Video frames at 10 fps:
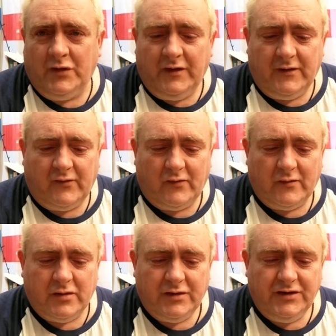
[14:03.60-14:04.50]
with
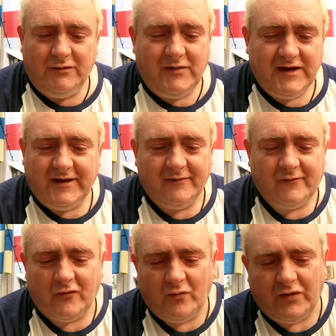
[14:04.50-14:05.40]
this, you're
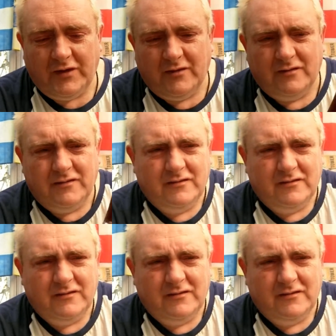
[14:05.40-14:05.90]
making something,